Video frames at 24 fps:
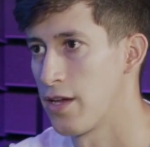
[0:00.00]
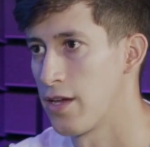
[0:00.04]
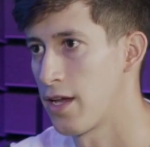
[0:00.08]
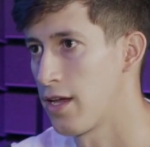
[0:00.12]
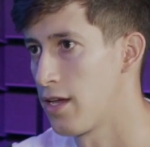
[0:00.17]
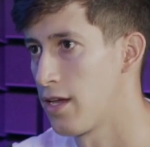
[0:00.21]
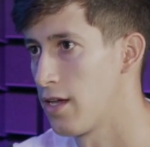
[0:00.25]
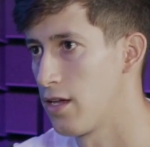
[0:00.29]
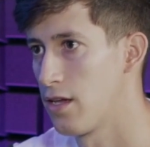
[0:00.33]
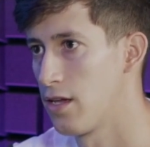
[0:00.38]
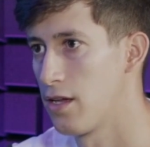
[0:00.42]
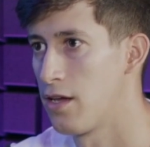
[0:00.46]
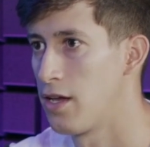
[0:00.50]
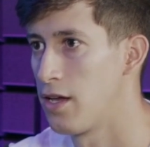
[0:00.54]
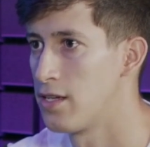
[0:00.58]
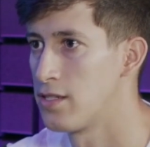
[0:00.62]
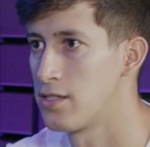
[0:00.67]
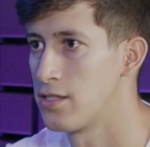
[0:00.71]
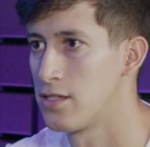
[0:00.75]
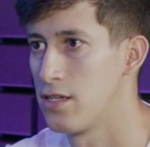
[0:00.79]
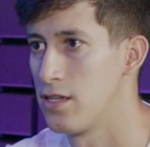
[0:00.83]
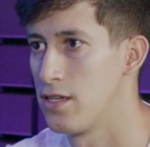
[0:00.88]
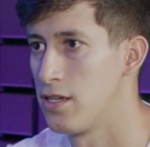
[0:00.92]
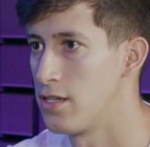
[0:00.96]
Like
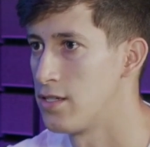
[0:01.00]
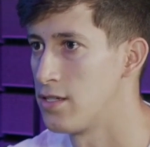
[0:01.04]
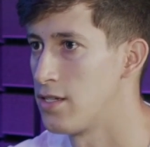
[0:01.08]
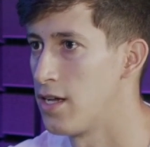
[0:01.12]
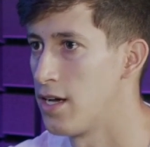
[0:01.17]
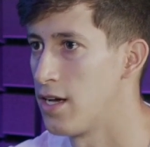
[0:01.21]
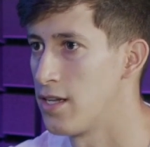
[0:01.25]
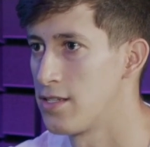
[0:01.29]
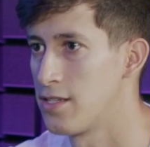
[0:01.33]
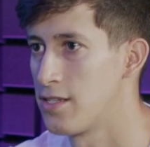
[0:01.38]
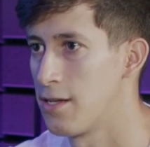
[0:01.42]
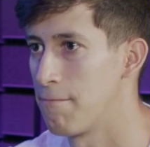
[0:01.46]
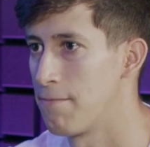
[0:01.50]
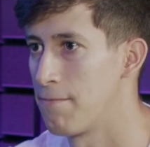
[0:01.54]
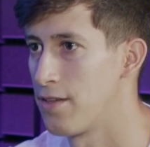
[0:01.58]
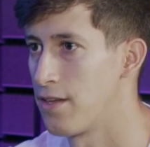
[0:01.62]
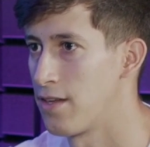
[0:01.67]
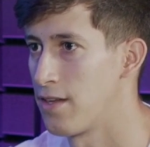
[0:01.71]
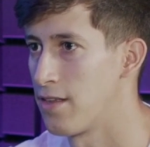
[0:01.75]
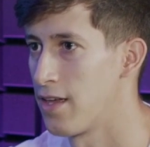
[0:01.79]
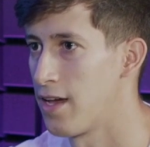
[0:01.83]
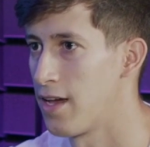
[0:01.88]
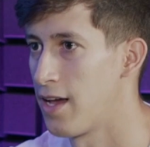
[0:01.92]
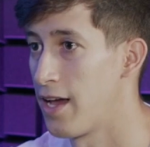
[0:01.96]
it's it's not
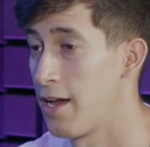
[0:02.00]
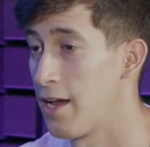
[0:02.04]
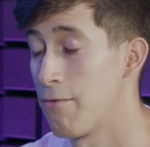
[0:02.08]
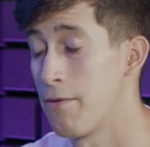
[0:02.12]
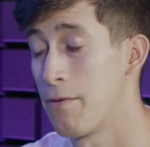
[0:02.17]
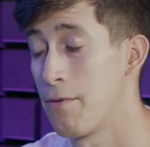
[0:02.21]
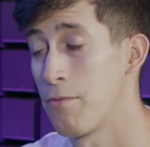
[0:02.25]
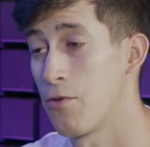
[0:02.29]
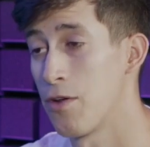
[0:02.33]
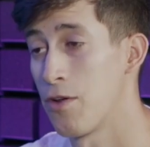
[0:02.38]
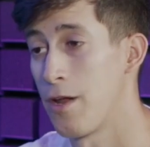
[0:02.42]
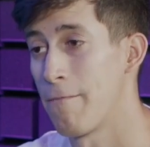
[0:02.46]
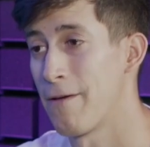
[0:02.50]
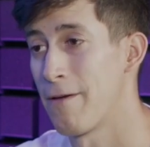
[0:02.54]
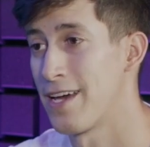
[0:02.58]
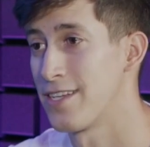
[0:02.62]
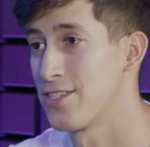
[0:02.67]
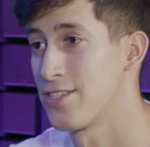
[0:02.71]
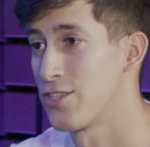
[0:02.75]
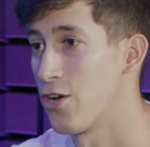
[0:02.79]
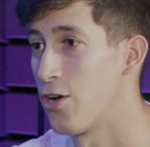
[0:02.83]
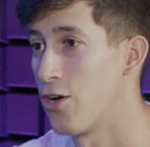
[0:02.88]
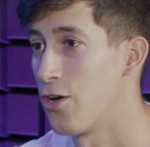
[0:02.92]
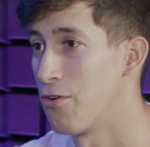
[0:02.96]
something that I remember when I
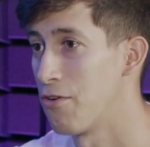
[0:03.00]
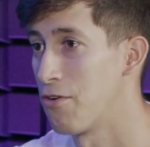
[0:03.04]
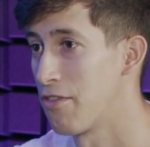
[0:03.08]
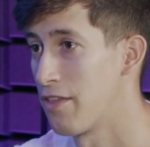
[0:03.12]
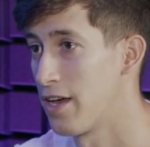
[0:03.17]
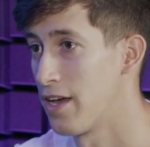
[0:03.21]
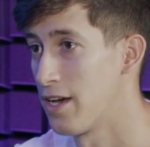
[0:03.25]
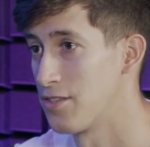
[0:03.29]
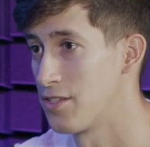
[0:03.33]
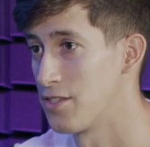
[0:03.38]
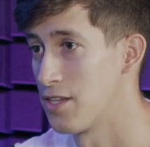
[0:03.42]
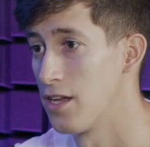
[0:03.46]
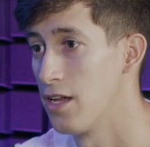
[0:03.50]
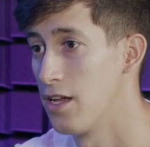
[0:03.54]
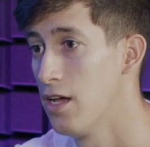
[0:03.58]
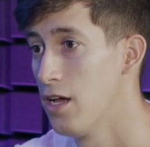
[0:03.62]
passed the hundred thousand.